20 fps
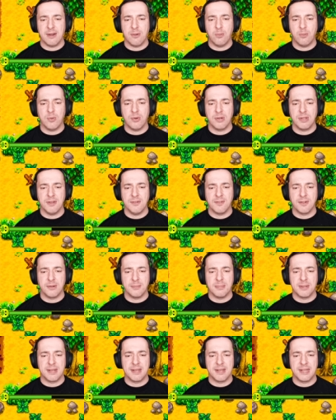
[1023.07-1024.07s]
out what you've
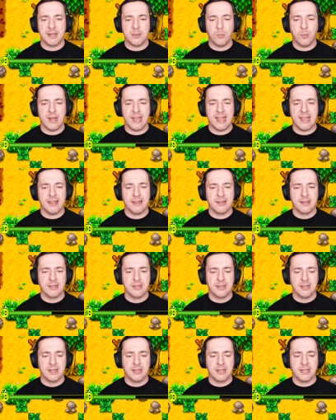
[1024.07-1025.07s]
got planted where
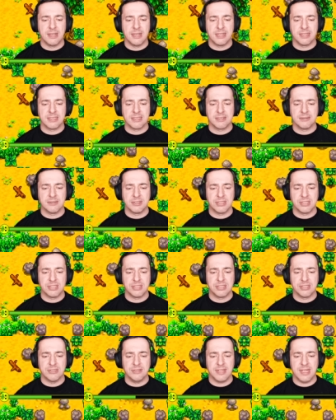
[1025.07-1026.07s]
uh, so I'll
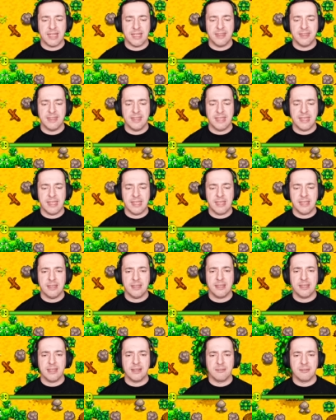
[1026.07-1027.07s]
just do that
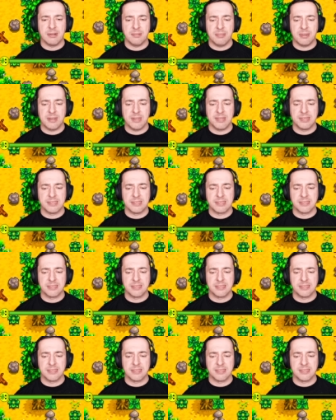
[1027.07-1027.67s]
there and we'll plant